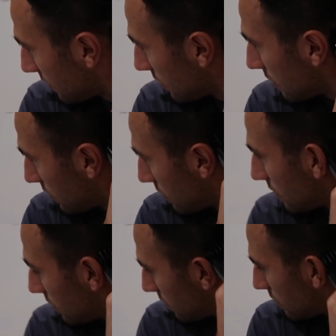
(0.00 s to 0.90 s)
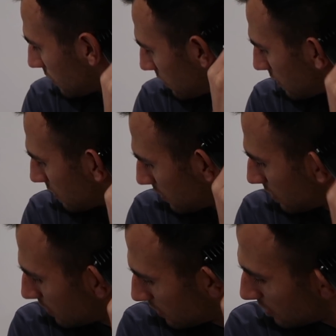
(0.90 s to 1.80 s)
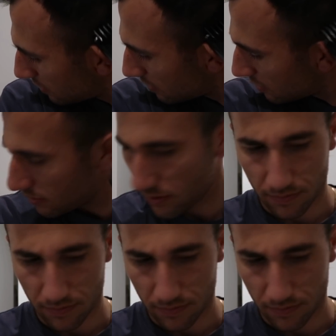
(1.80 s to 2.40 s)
Just looks like you're giving yourself a scratch, to be honest.